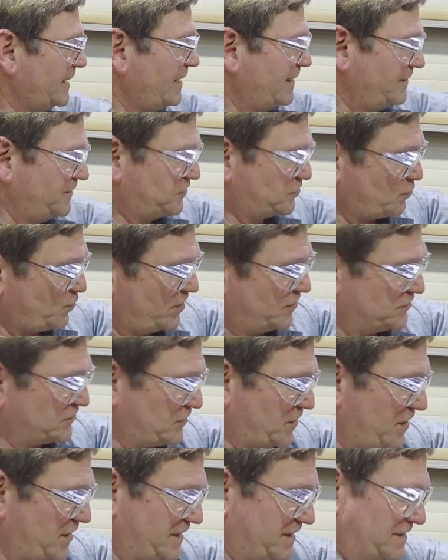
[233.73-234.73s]
the square
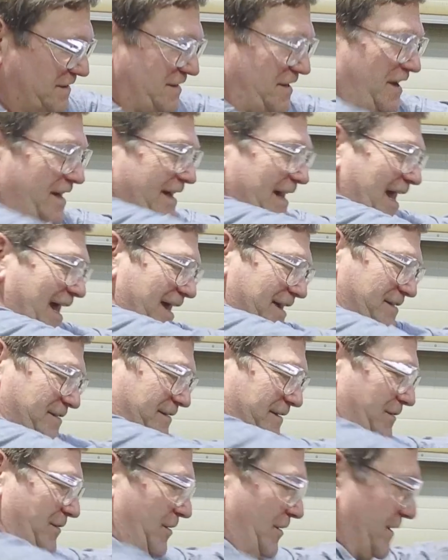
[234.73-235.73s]
stock is not
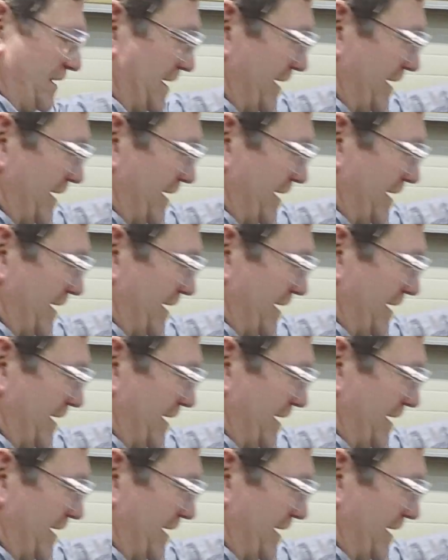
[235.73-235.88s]
actually all that